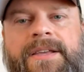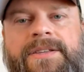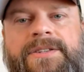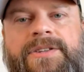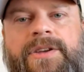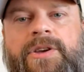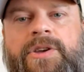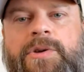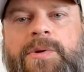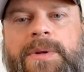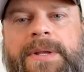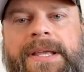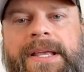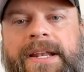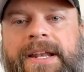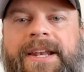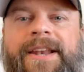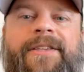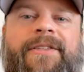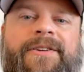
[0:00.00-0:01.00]
So you
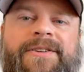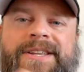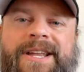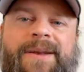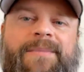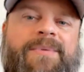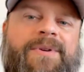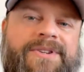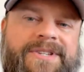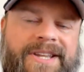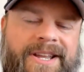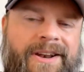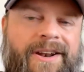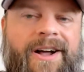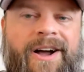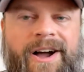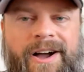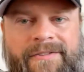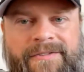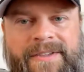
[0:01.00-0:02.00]
get another 10%
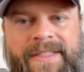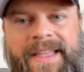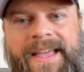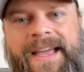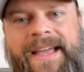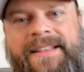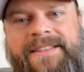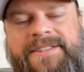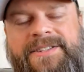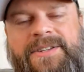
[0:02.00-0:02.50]
off of that.